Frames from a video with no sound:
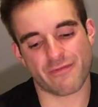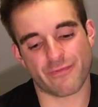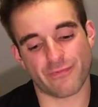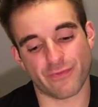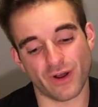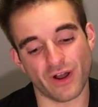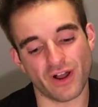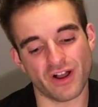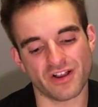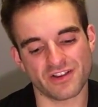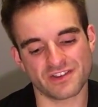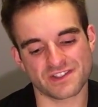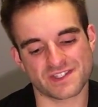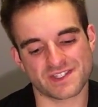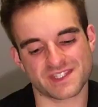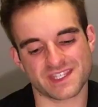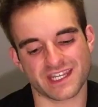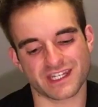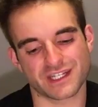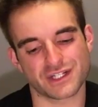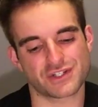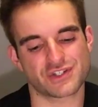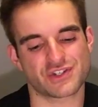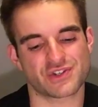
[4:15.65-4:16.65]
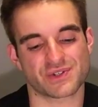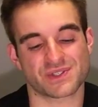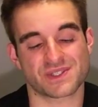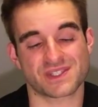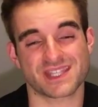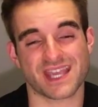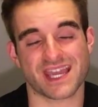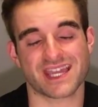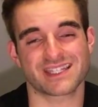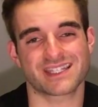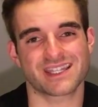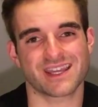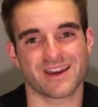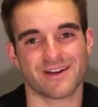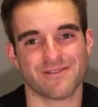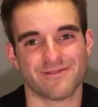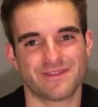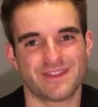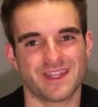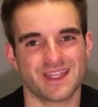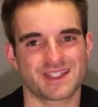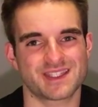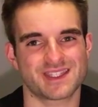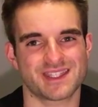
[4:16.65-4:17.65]
fall signature scent
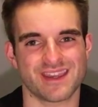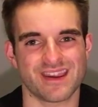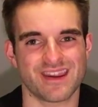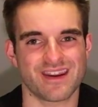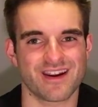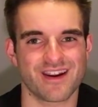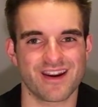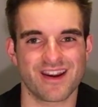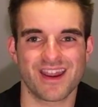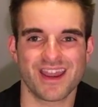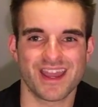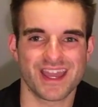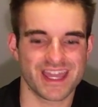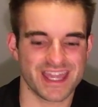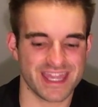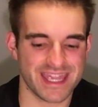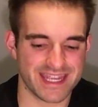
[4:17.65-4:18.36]
of this year.